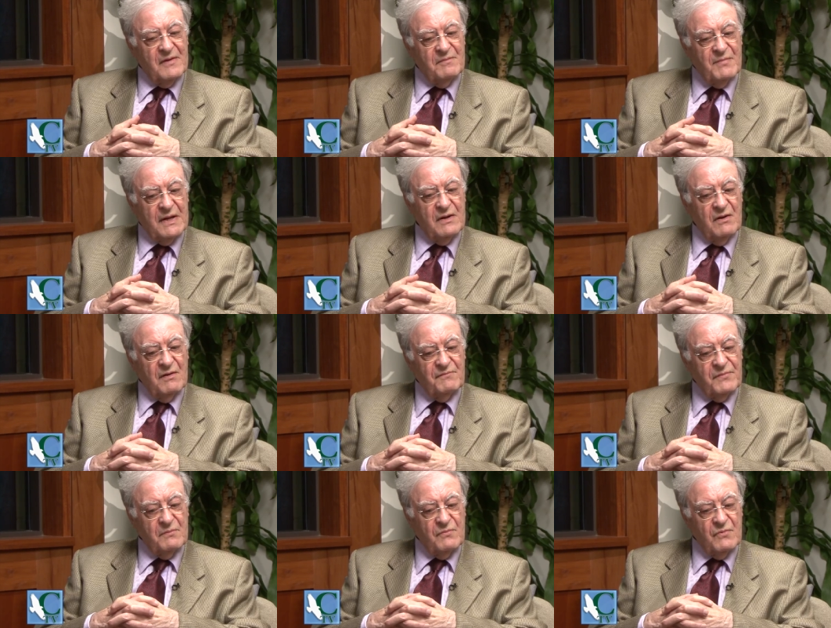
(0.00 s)
Many of
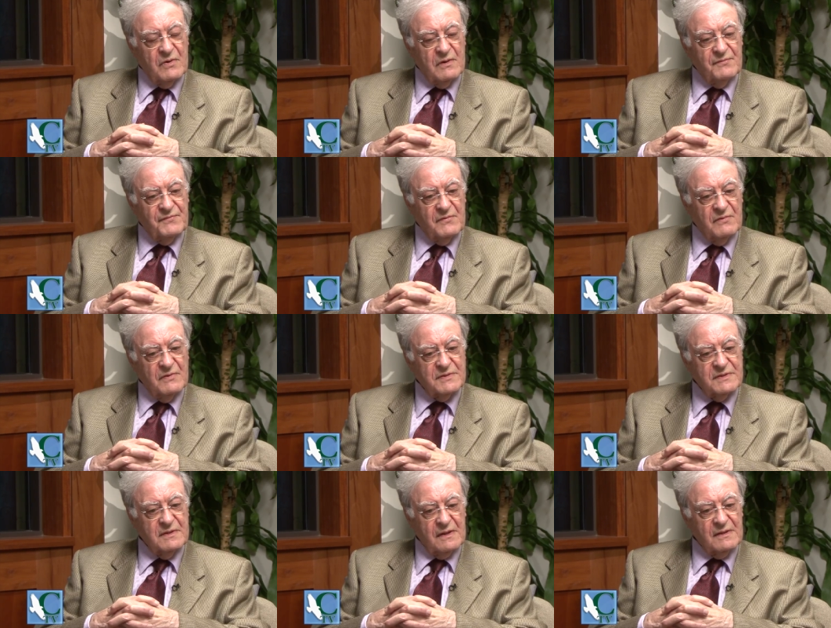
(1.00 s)
them were, of
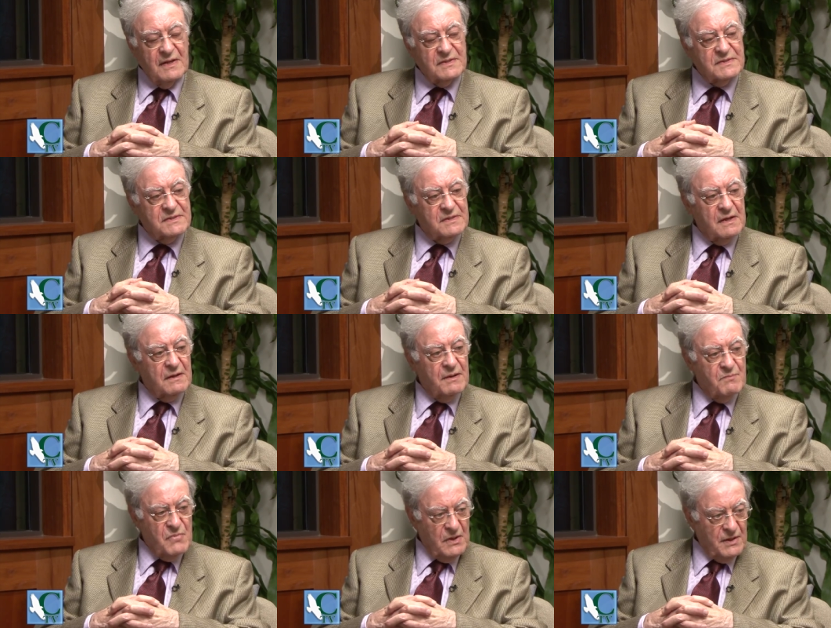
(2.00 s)
course, not necessarily
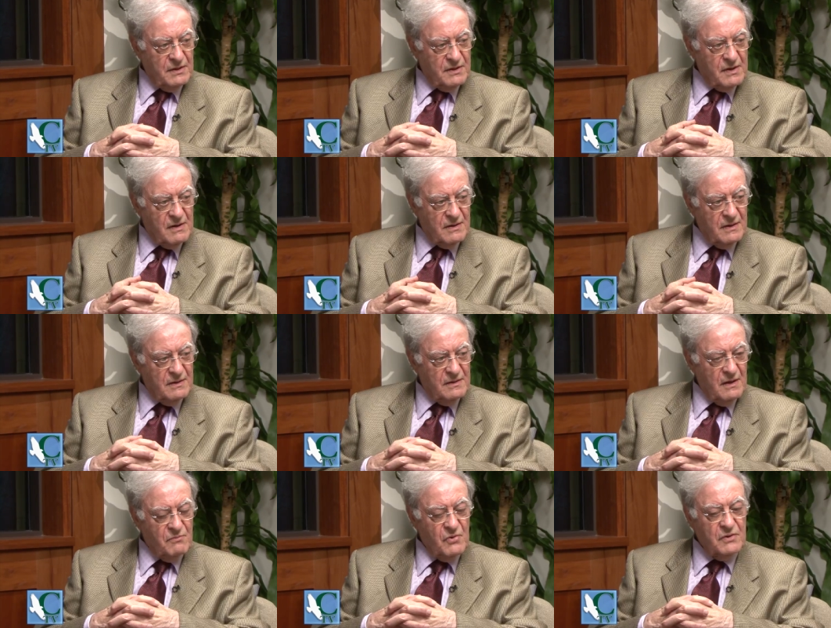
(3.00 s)
military.
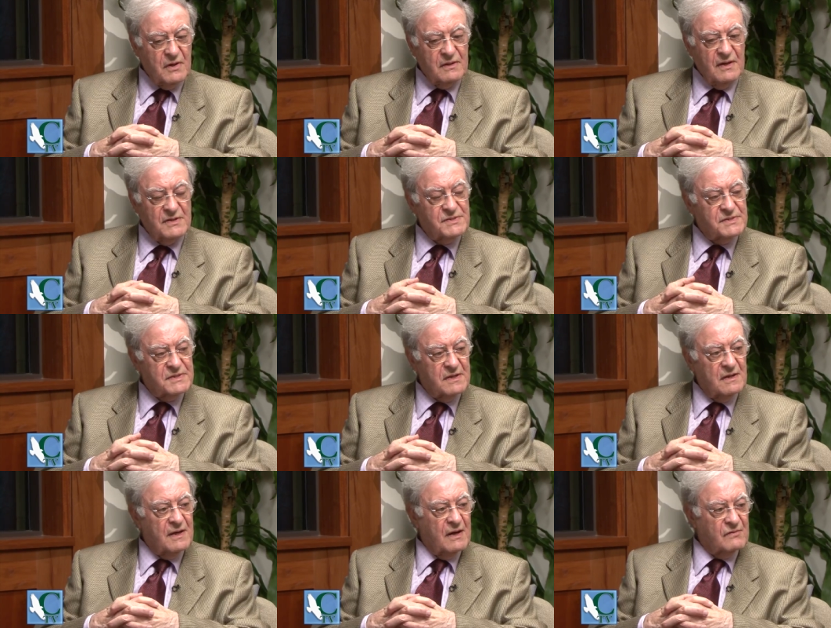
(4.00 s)
They were not
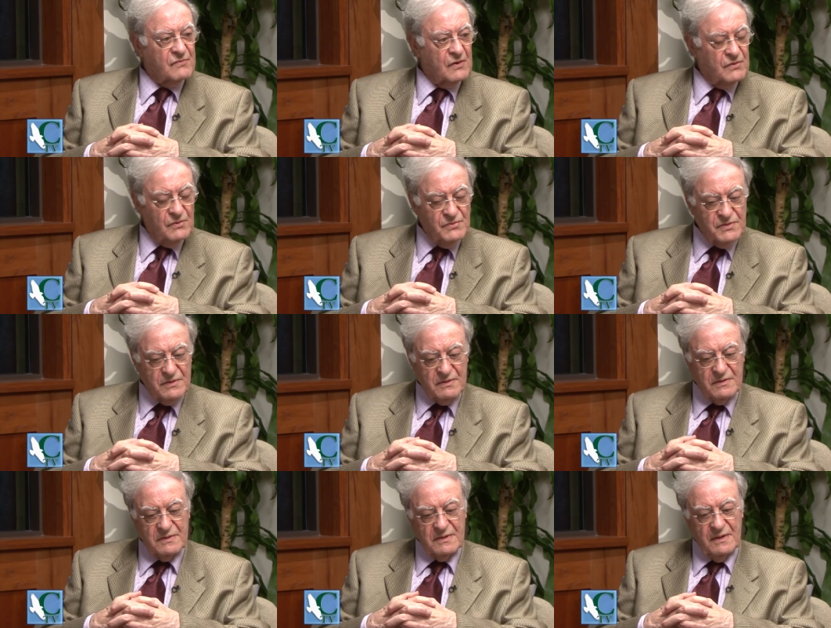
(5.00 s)
necessarily
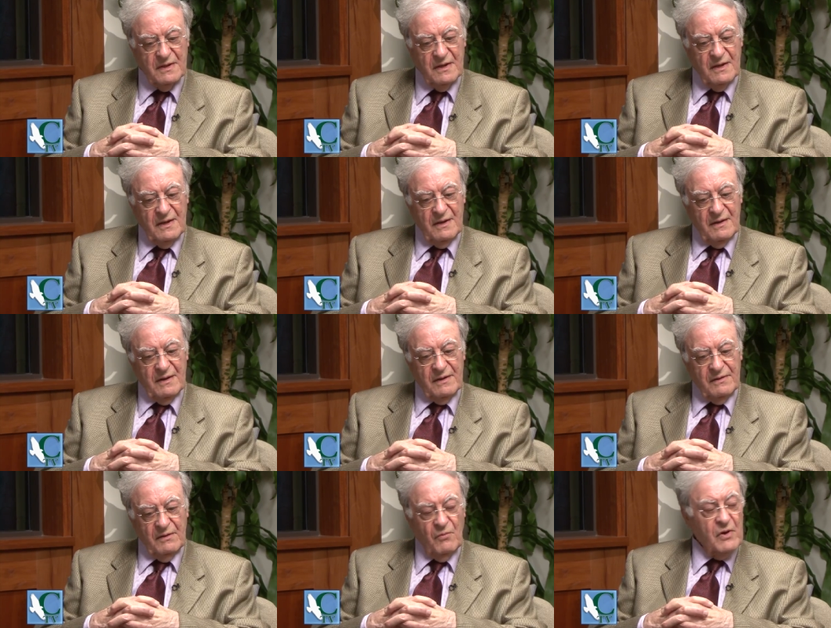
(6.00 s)
executioners.
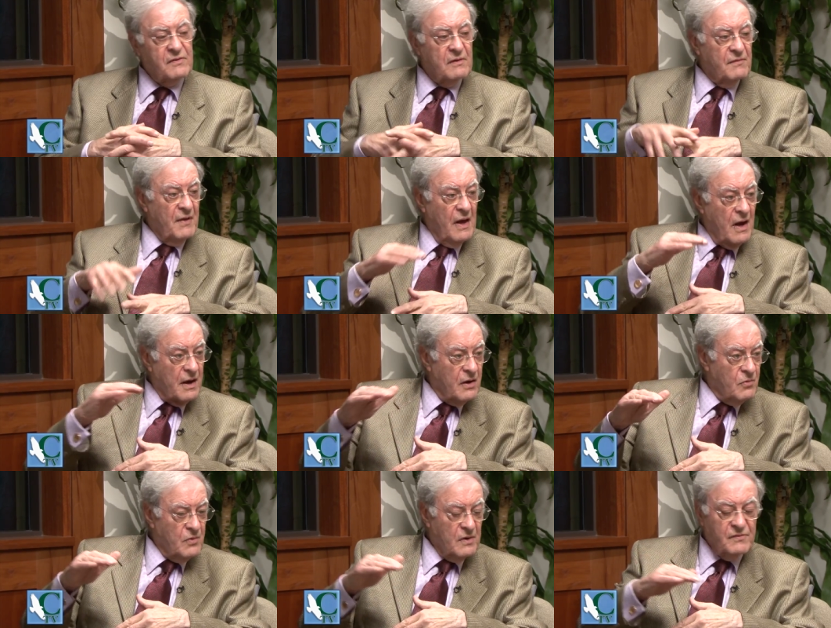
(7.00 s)
The ones, the higher
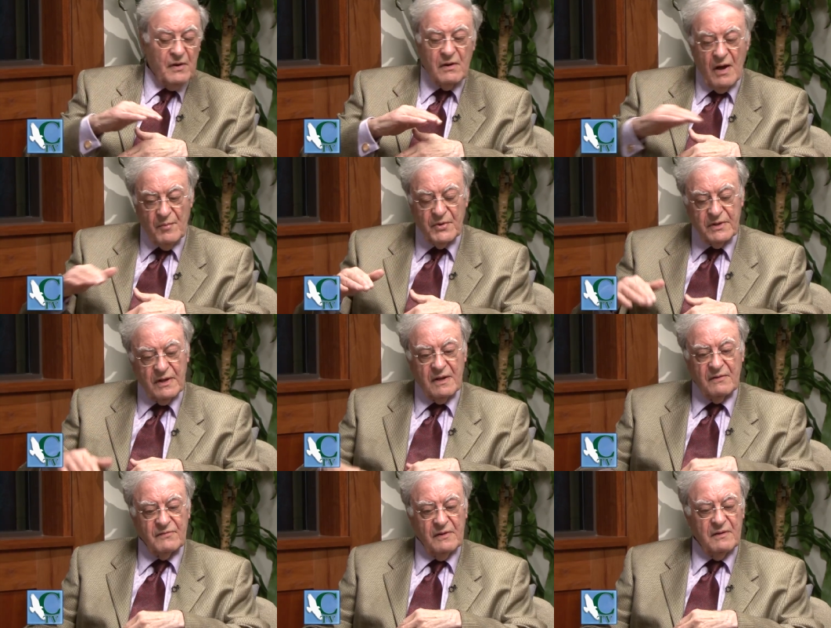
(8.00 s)
ones, the
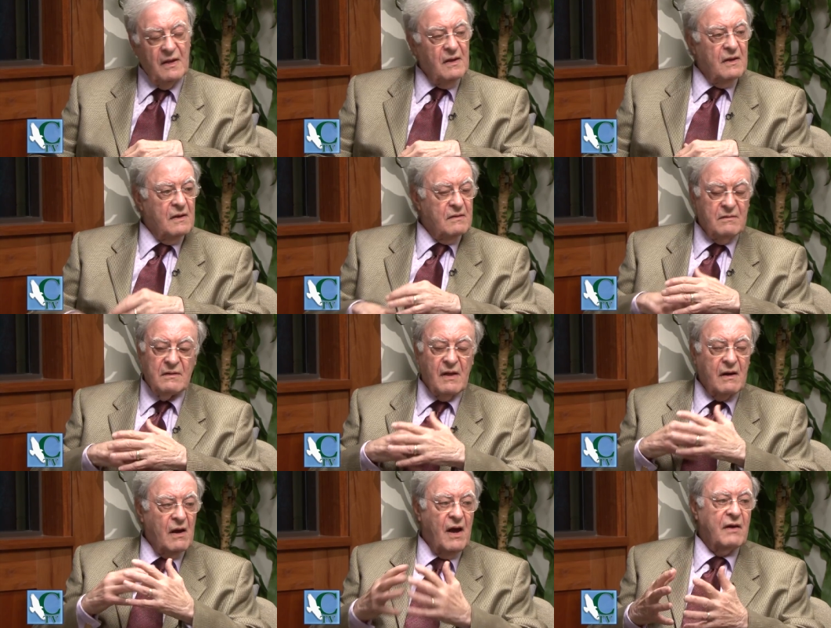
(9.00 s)
commandants, and
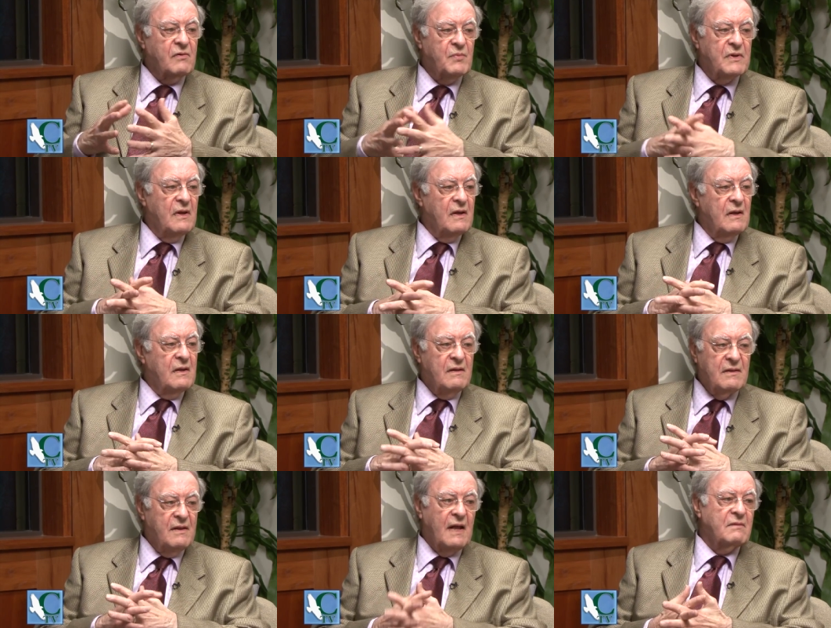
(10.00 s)
like Eichmann,
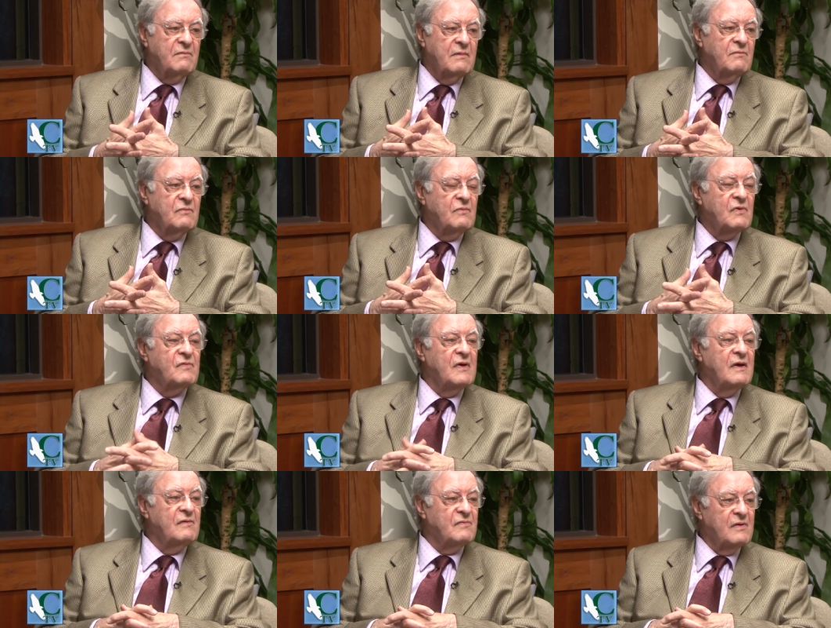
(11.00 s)
that was
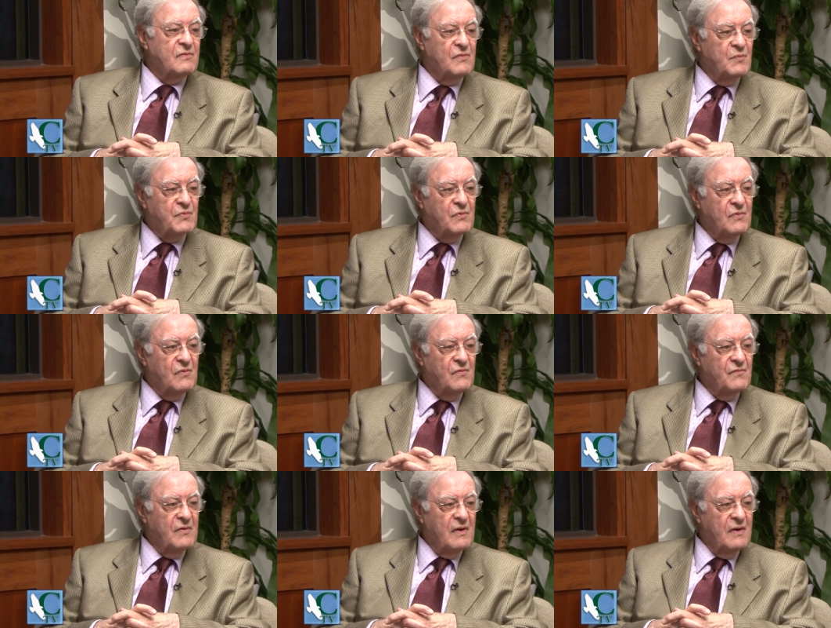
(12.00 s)
easy to prove.